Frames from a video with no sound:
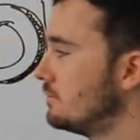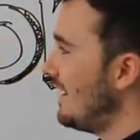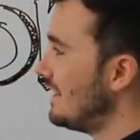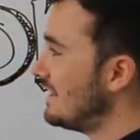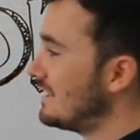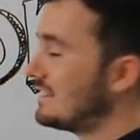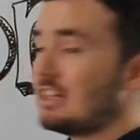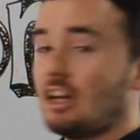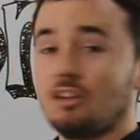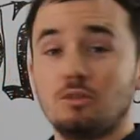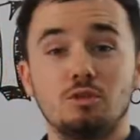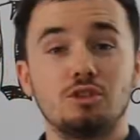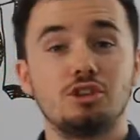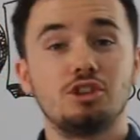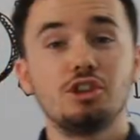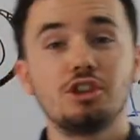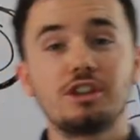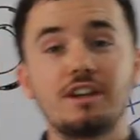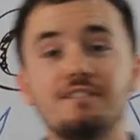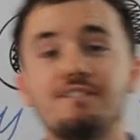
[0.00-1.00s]
So
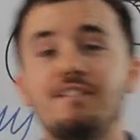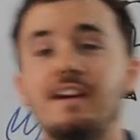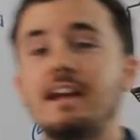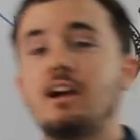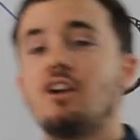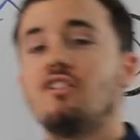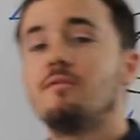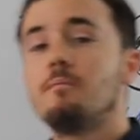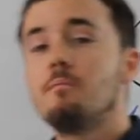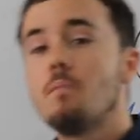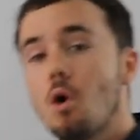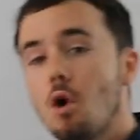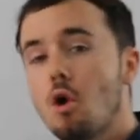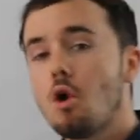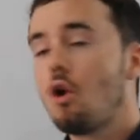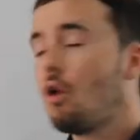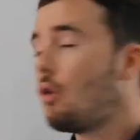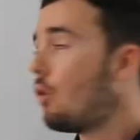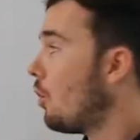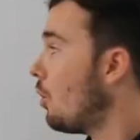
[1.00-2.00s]
you can think of
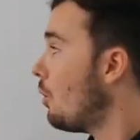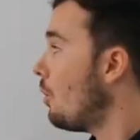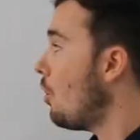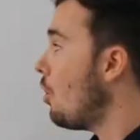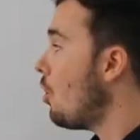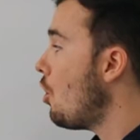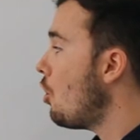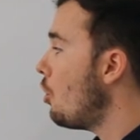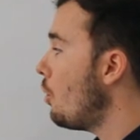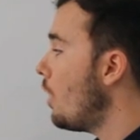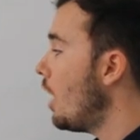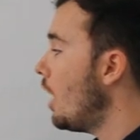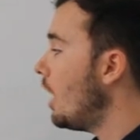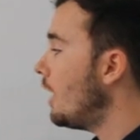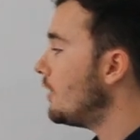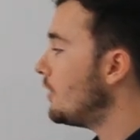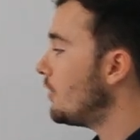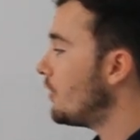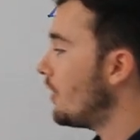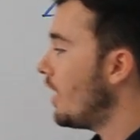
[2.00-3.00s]
more OR
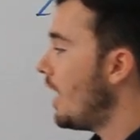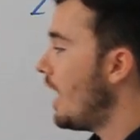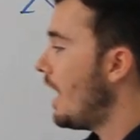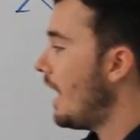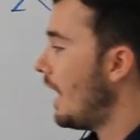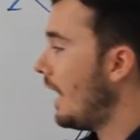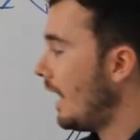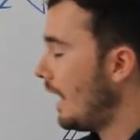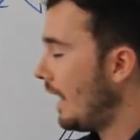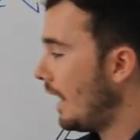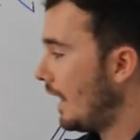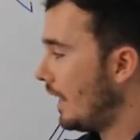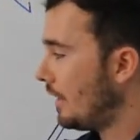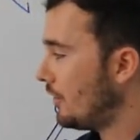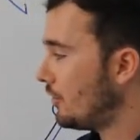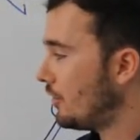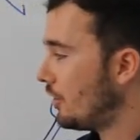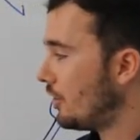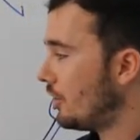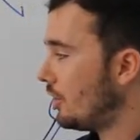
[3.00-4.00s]
words
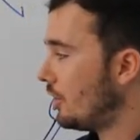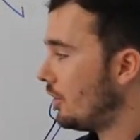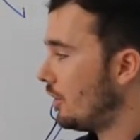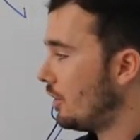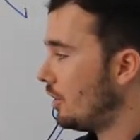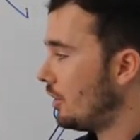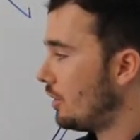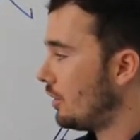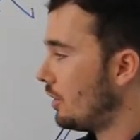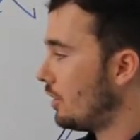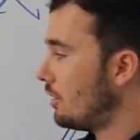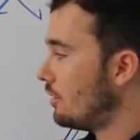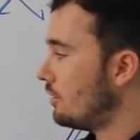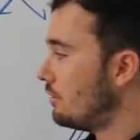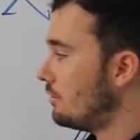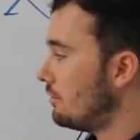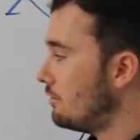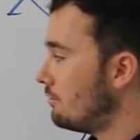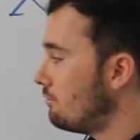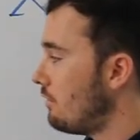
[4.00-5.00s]
and
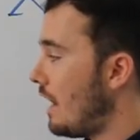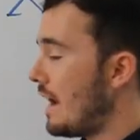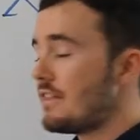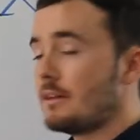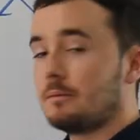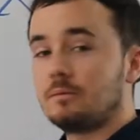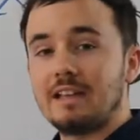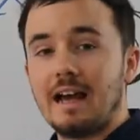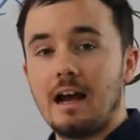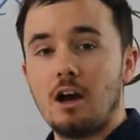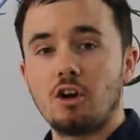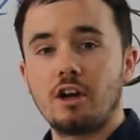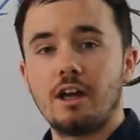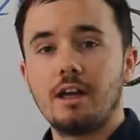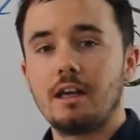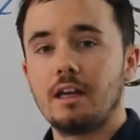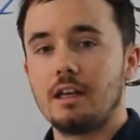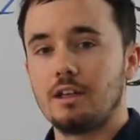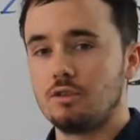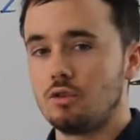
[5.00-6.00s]
write them
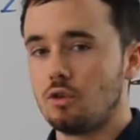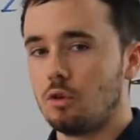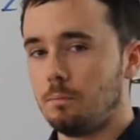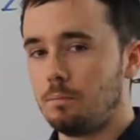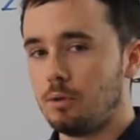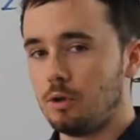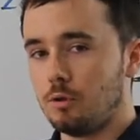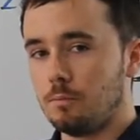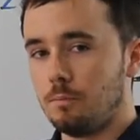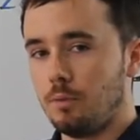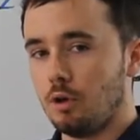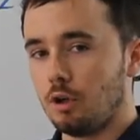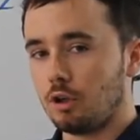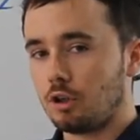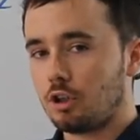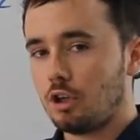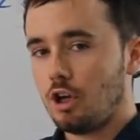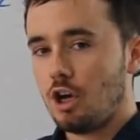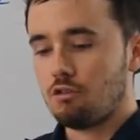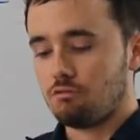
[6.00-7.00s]
down in your blue
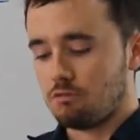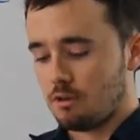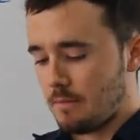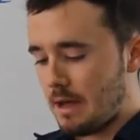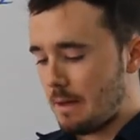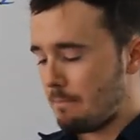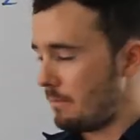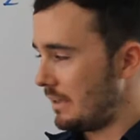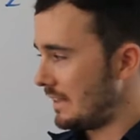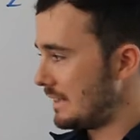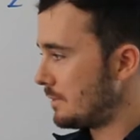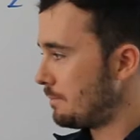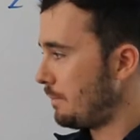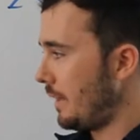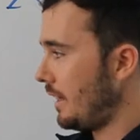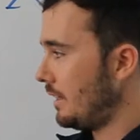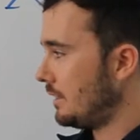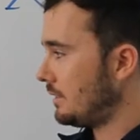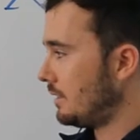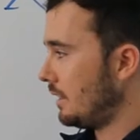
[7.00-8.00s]
book. Remember
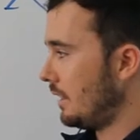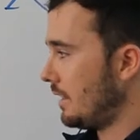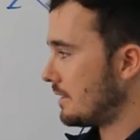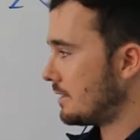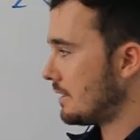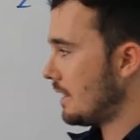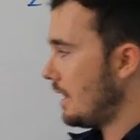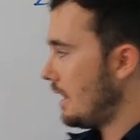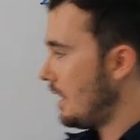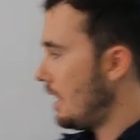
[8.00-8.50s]
spaces,